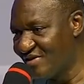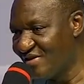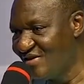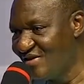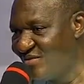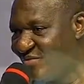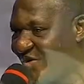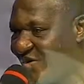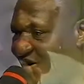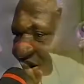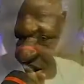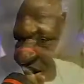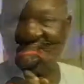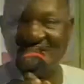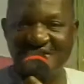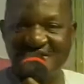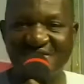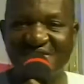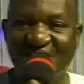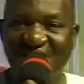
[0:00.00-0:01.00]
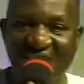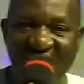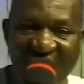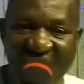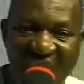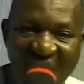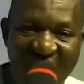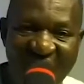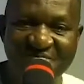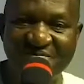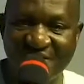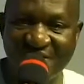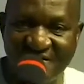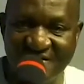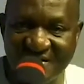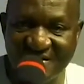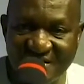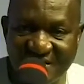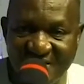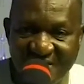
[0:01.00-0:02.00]
but he didn't have
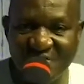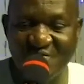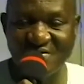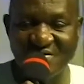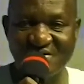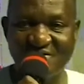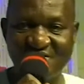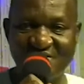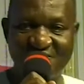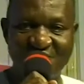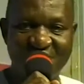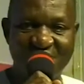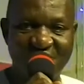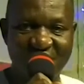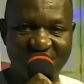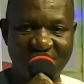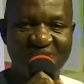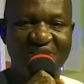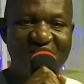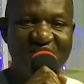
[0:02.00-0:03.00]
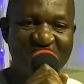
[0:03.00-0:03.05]
the glory of God.